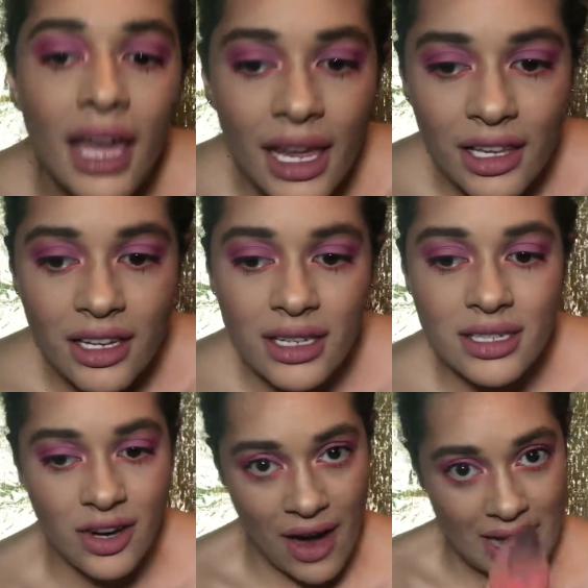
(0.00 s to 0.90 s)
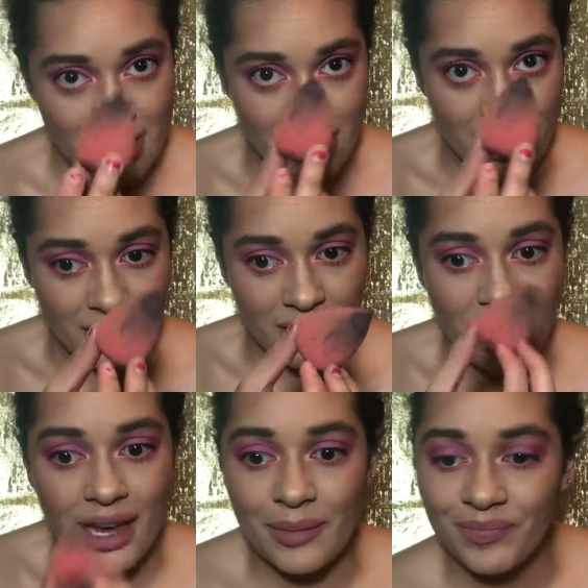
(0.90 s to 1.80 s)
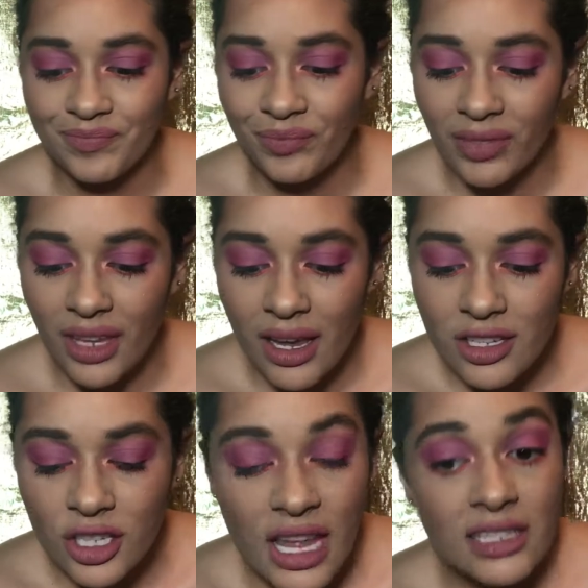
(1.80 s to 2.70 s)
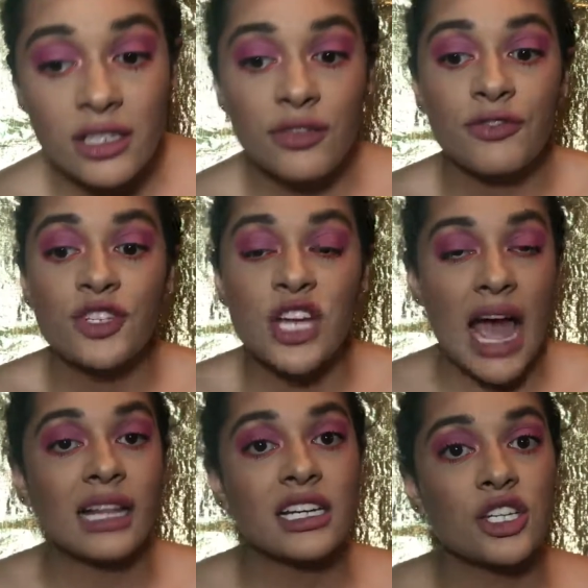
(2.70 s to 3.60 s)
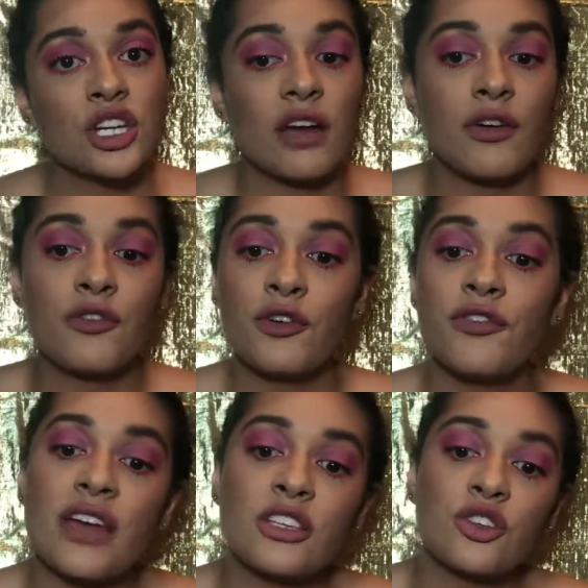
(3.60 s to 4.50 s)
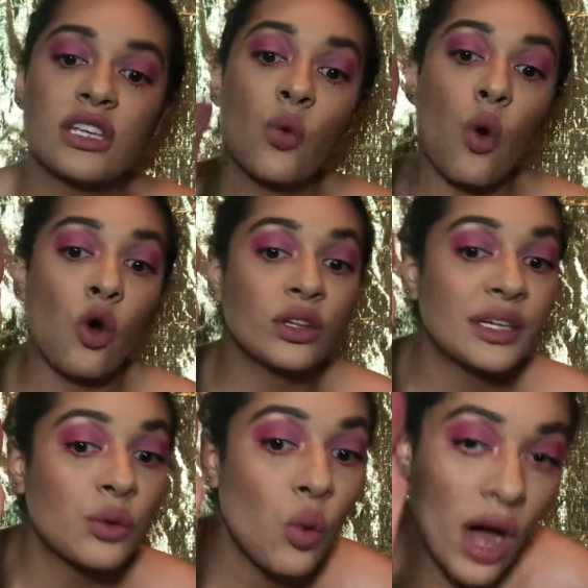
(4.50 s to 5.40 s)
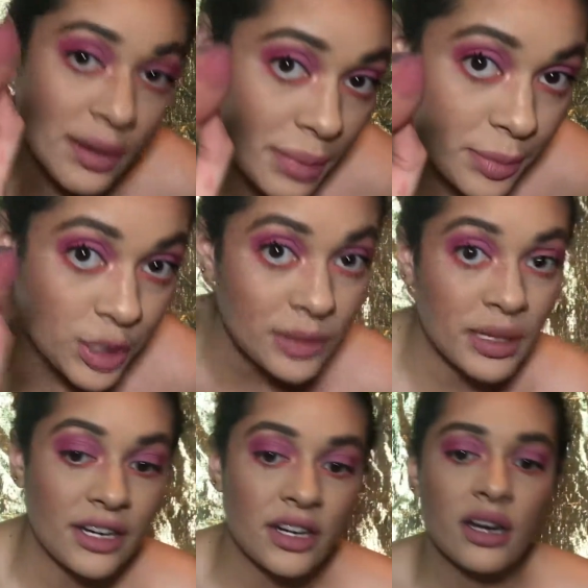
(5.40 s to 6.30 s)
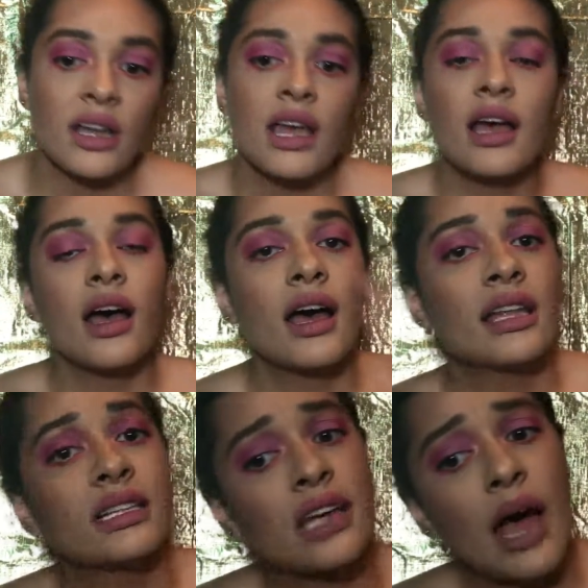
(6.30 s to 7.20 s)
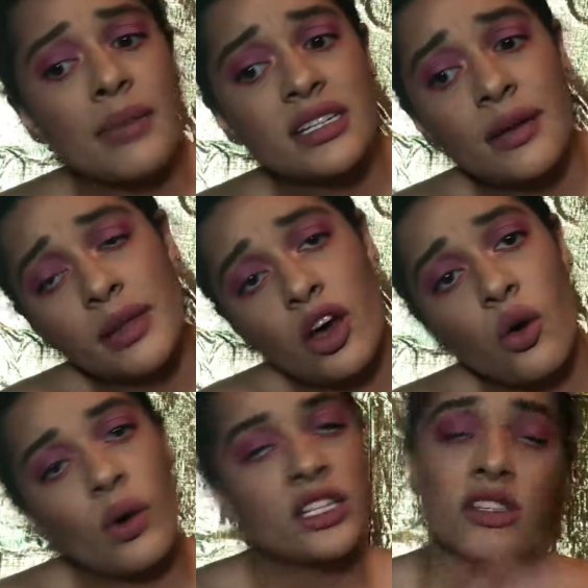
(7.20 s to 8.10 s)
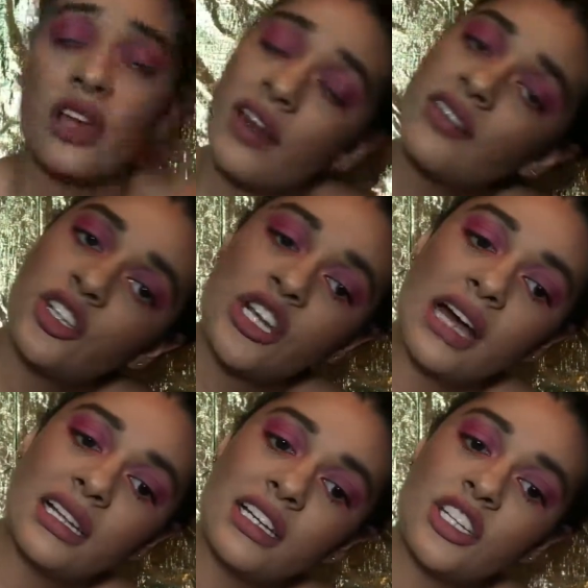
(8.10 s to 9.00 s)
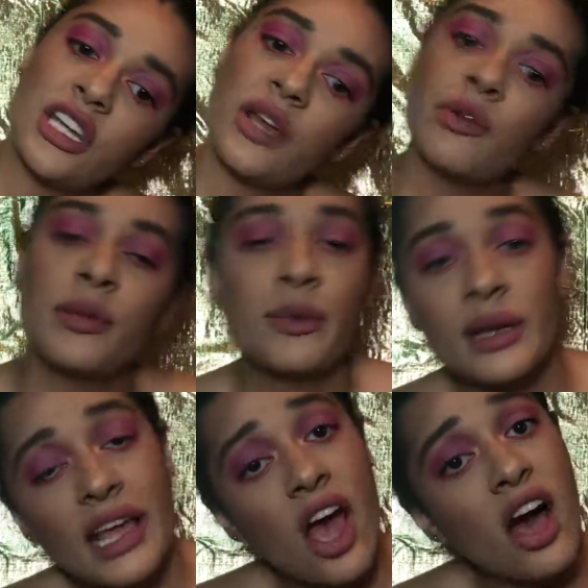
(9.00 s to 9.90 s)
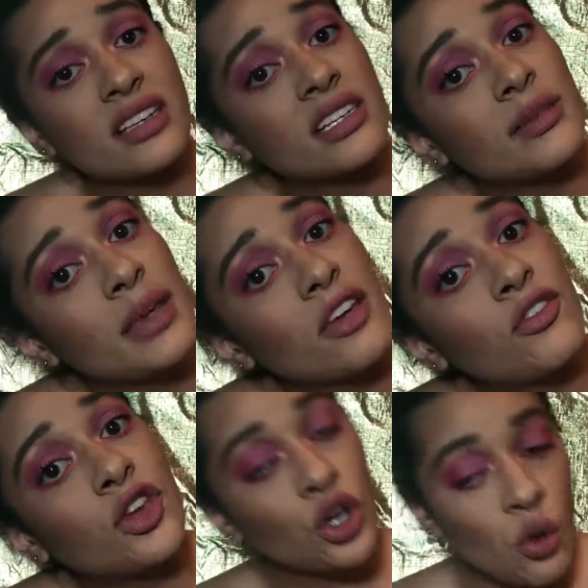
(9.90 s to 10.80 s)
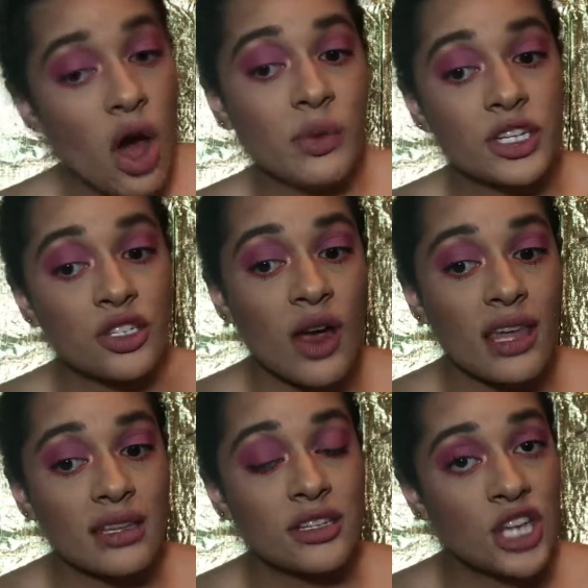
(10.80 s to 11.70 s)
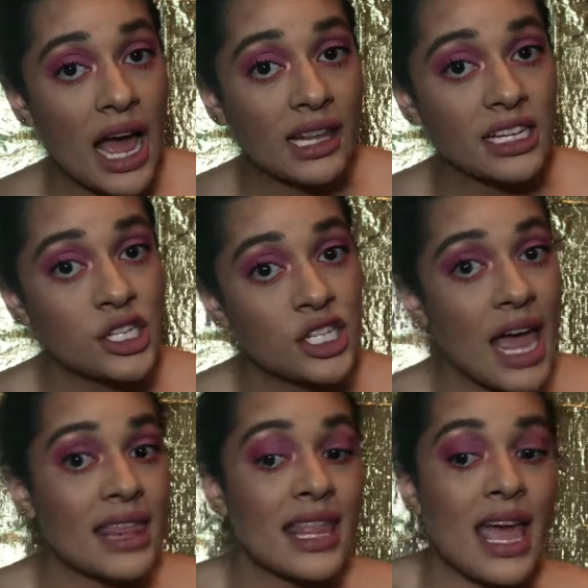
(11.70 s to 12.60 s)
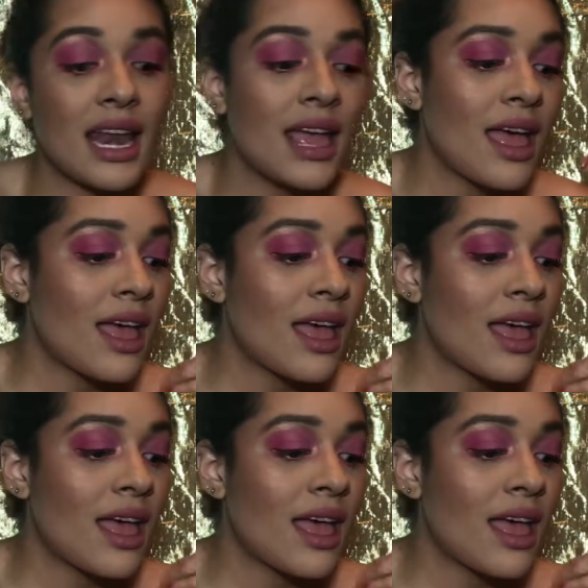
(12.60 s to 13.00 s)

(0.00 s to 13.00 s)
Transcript: It looks crazy. So that's the challenge of a full face using only one big beauty blender. Comment down below what you thought of this challenge. It would be really awesome if you all would try this challenge and then